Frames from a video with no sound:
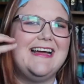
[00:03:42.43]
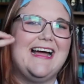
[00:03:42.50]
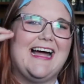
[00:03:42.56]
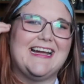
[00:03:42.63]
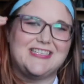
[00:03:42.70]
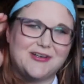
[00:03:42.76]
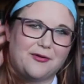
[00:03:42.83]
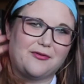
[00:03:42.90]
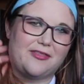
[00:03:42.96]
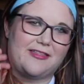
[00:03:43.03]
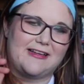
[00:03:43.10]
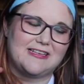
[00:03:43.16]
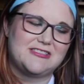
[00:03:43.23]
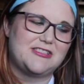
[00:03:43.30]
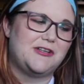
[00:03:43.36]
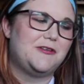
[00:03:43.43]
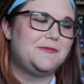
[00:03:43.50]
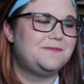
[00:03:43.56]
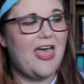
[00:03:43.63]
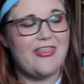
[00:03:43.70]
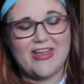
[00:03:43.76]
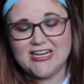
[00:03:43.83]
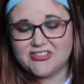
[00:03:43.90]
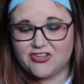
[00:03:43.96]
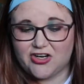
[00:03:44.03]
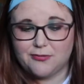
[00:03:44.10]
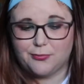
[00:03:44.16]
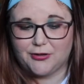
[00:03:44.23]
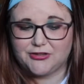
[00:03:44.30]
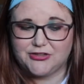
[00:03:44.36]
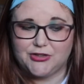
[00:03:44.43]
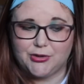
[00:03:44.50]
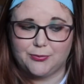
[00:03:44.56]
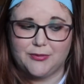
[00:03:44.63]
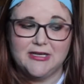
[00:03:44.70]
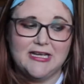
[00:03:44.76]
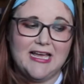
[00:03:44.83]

I don't think so. And then I started Booktube,